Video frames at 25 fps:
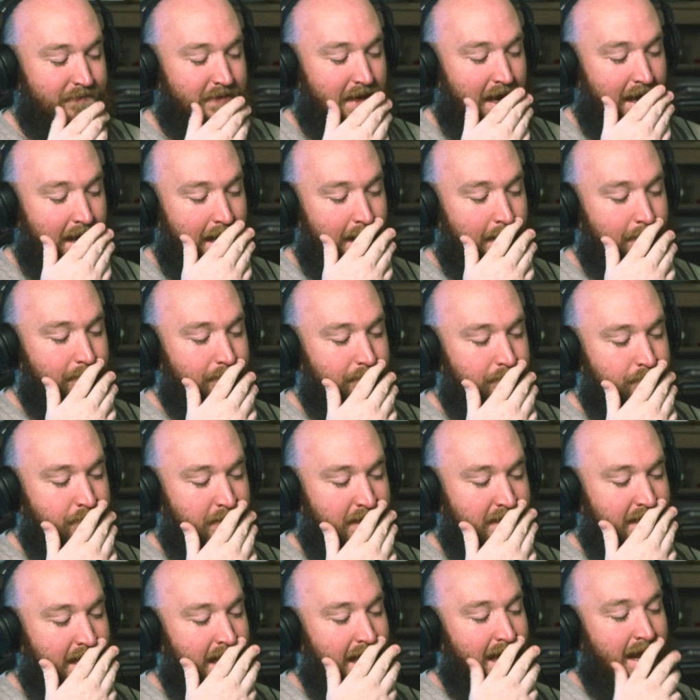
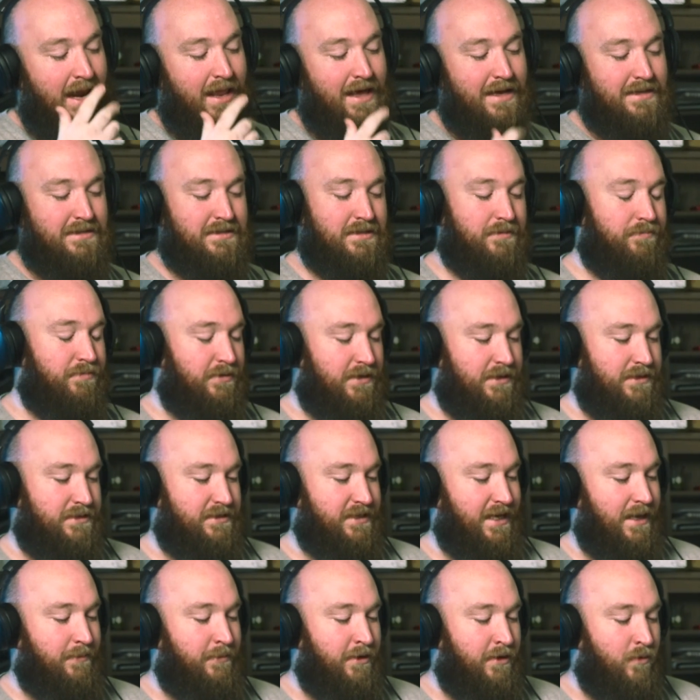But yeah, I liked the police
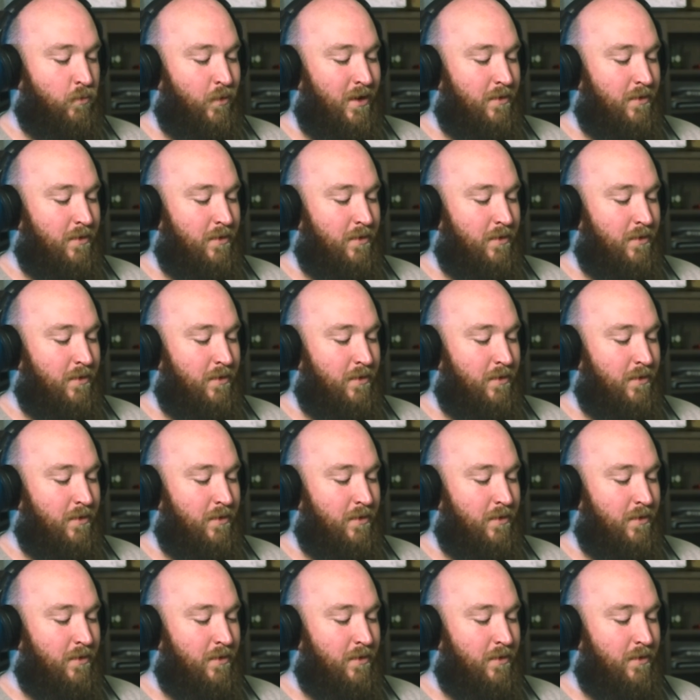statement.